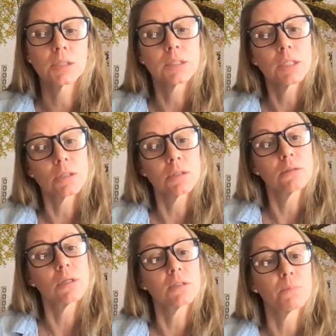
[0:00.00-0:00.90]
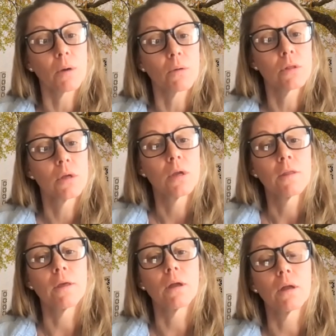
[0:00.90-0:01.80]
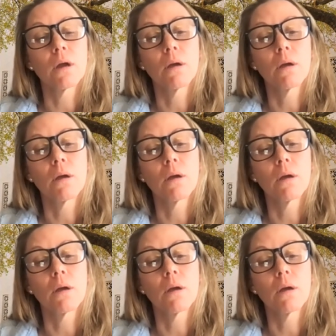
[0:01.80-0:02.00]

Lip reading: that tier 2 does both. That